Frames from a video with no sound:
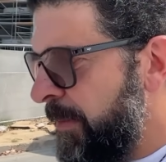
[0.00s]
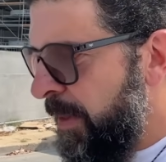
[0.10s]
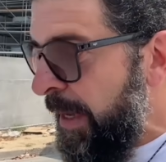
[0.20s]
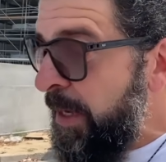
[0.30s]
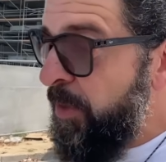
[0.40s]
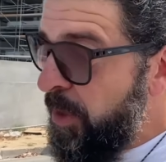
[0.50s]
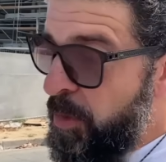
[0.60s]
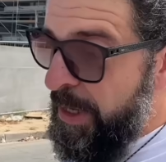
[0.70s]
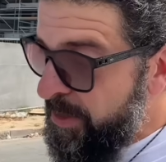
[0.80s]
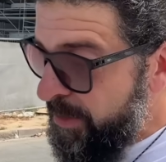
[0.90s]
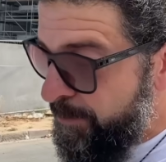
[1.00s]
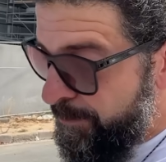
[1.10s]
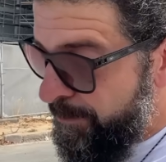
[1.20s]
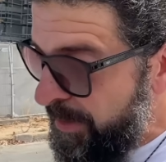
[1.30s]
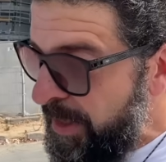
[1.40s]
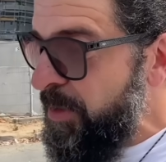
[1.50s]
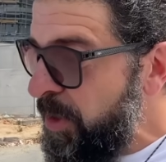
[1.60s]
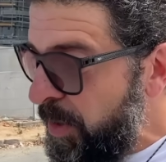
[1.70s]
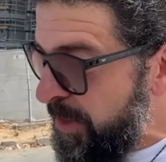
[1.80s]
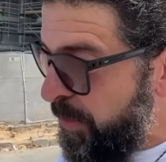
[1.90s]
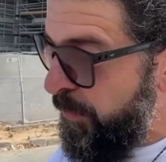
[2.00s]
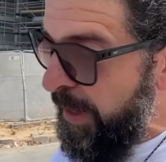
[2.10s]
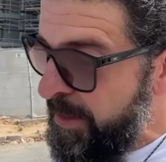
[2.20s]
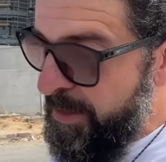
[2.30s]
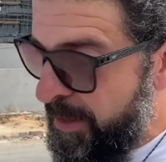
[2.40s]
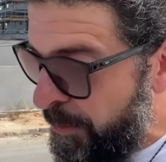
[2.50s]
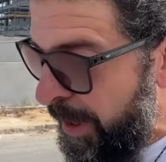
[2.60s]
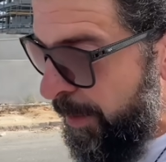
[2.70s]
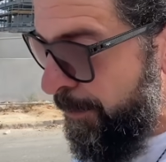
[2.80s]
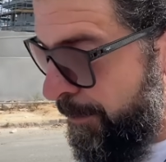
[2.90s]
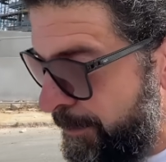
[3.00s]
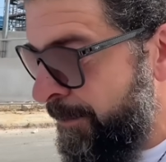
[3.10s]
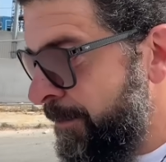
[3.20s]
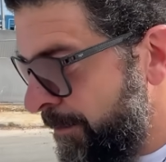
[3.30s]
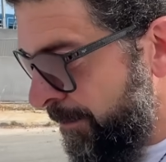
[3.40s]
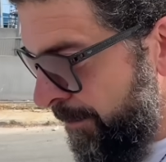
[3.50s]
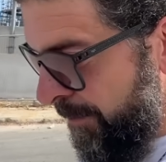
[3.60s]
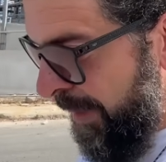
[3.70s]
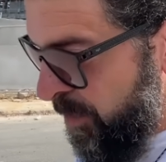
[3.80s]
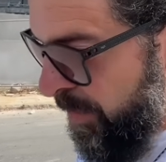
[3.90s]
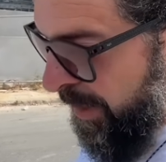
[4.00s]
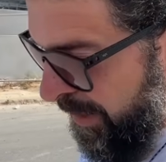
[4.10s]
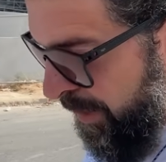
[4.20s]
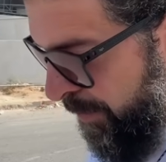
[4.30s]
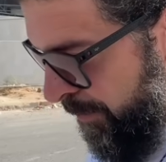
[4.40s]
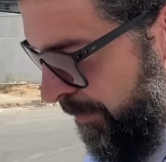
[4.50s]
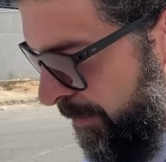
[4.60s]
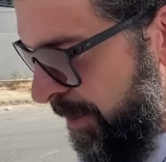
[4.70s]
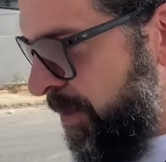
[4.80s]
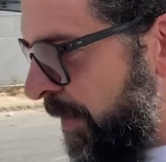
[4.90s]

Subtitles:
They need the U.S. They need the U.S. to fight Iran. That's what they need. So